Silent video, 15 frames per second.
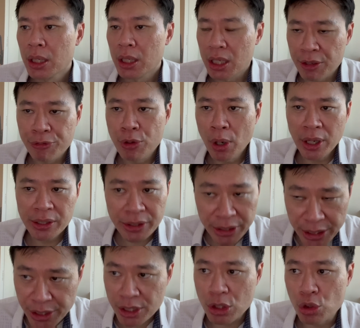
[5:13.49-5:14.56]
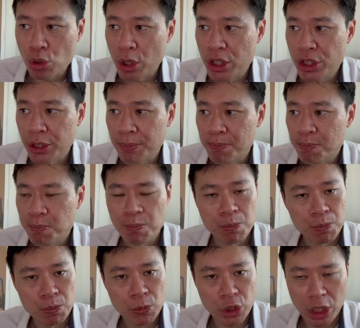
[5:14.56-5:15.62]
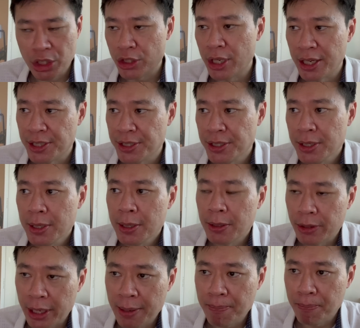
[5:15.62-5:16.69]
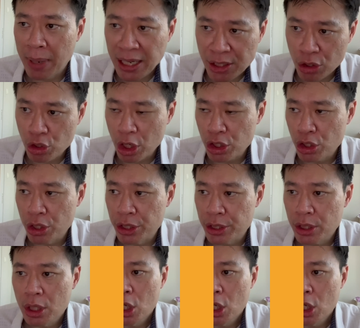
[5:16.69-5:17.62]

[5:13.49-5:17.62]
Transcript: If you're in this situation, just nice, then my suggestion is